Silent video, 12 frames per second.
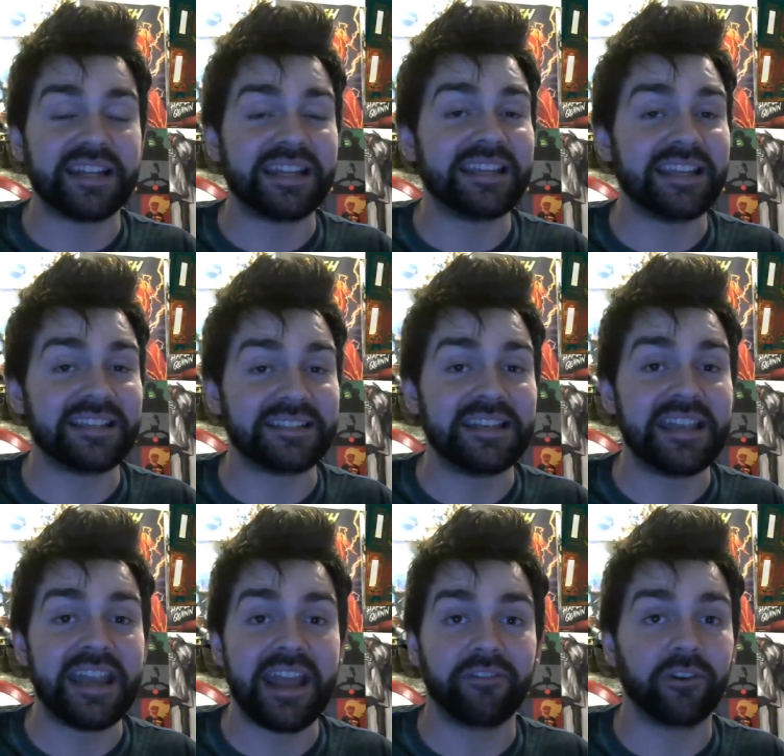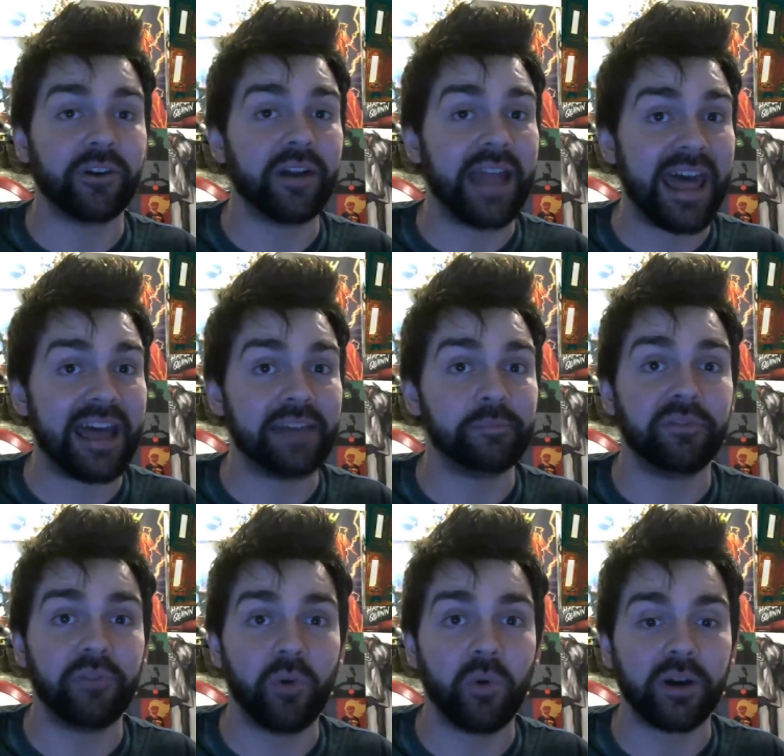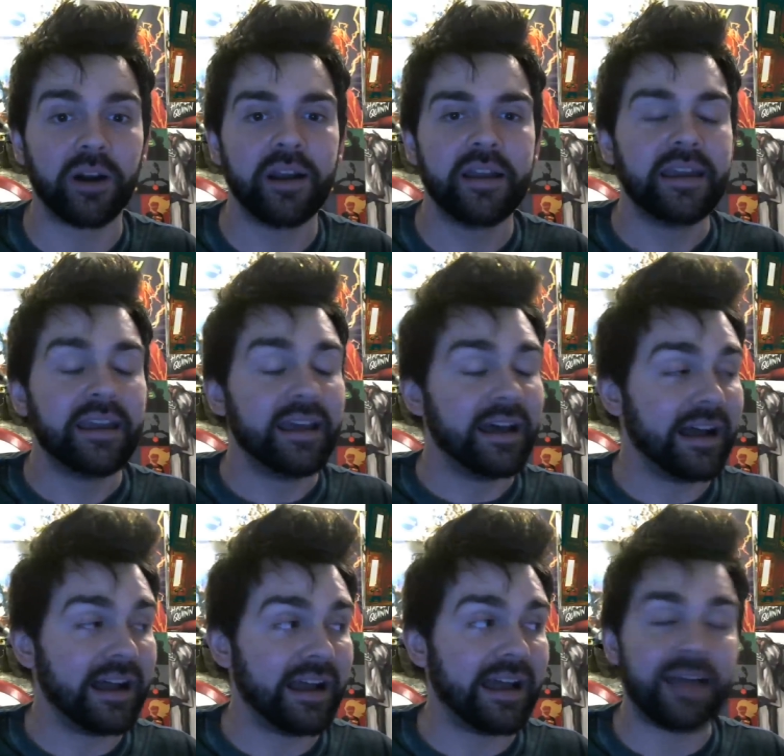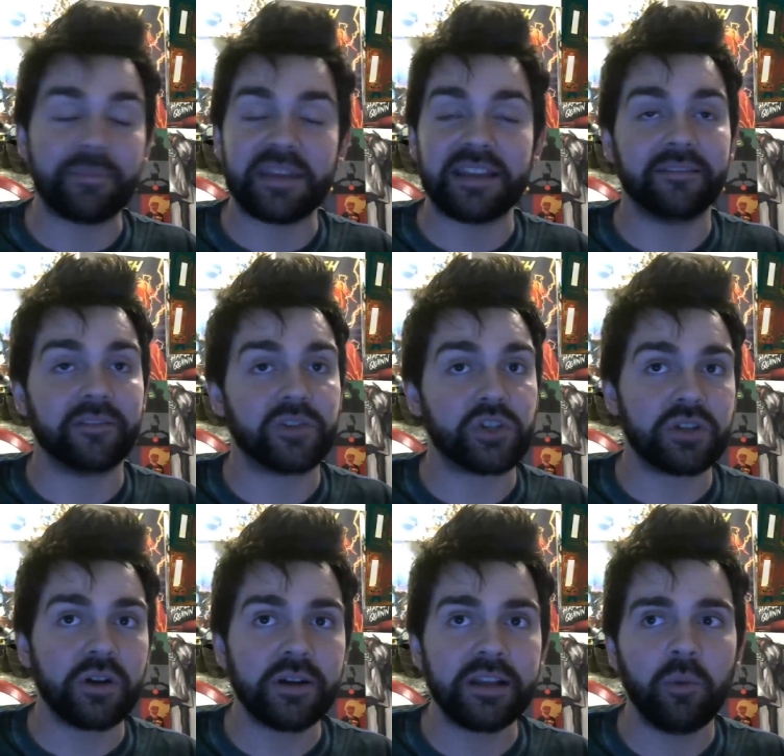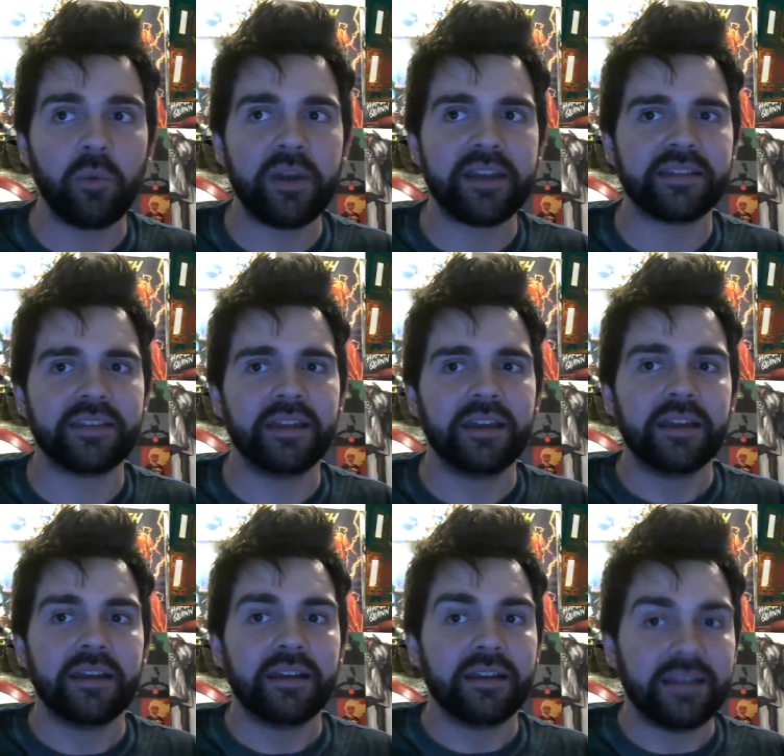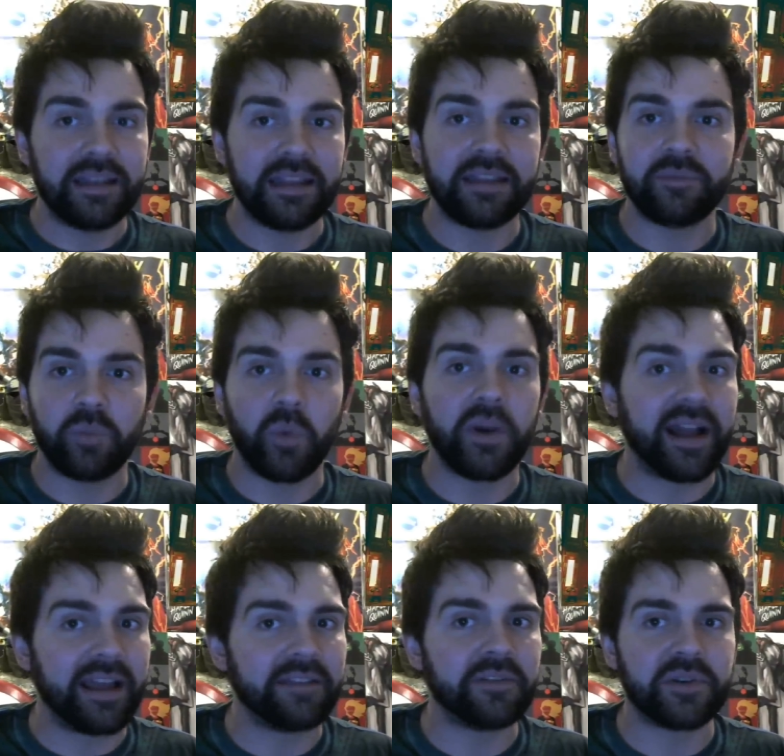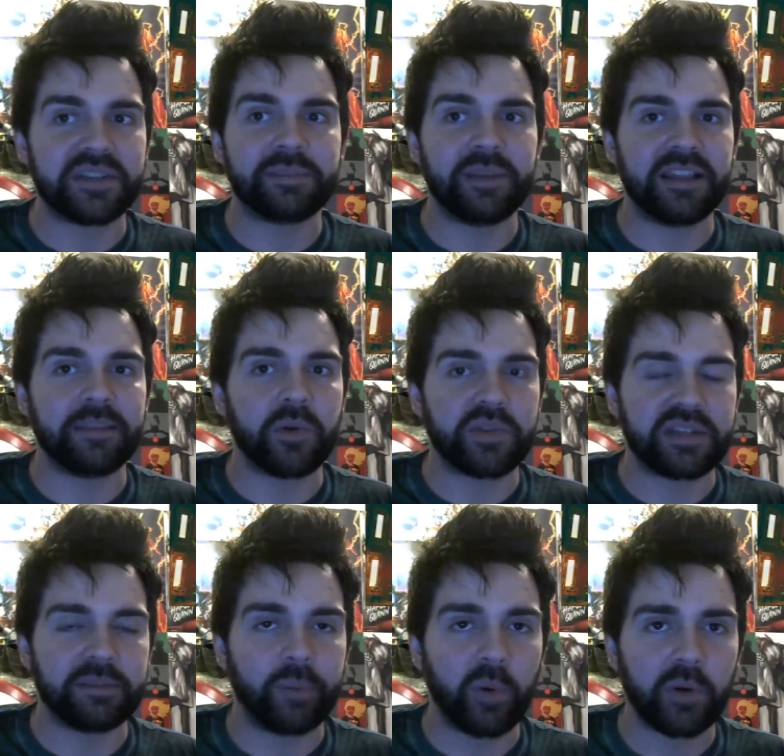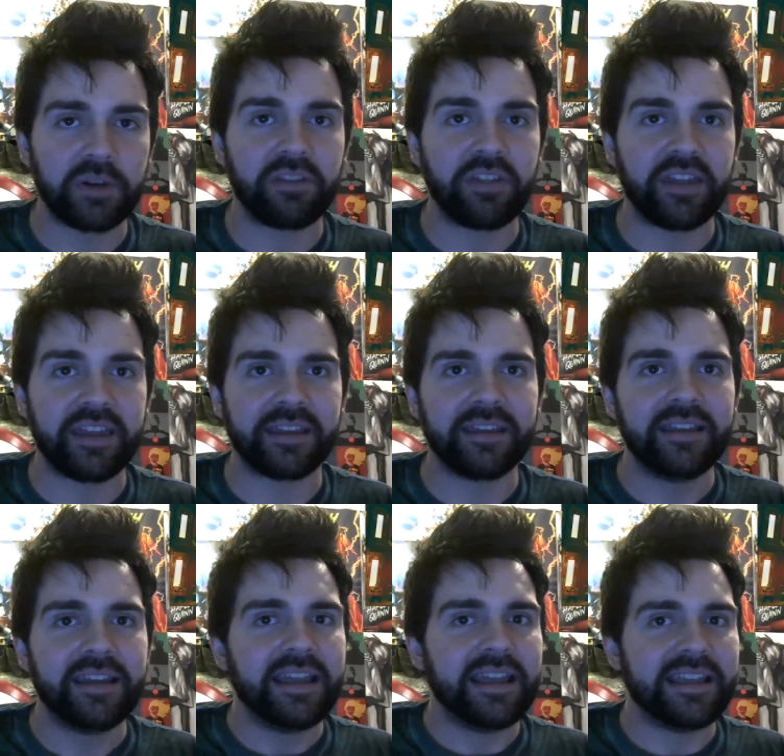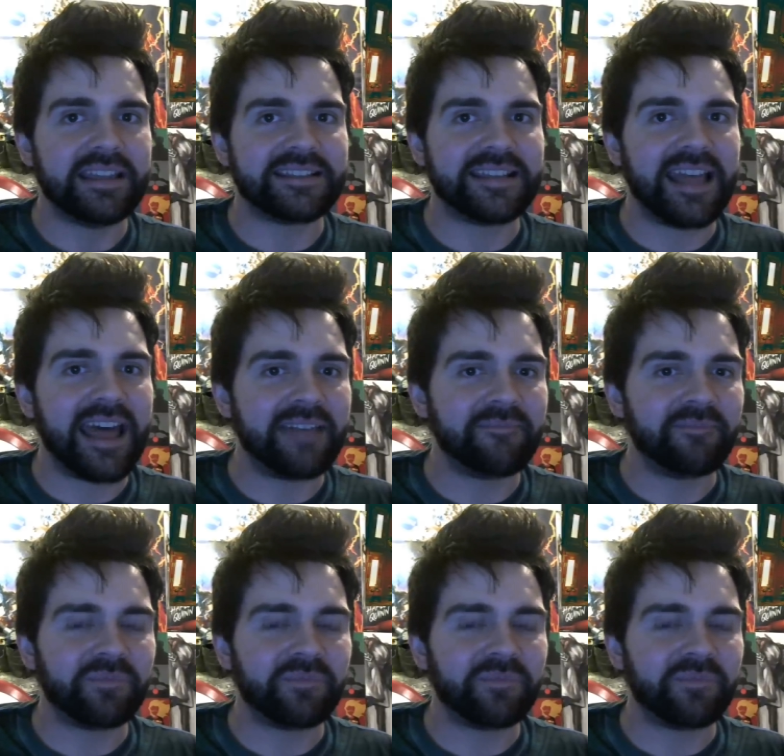he has never had before. I, I mean, starting with, and what I noticed to be the most important thing, is that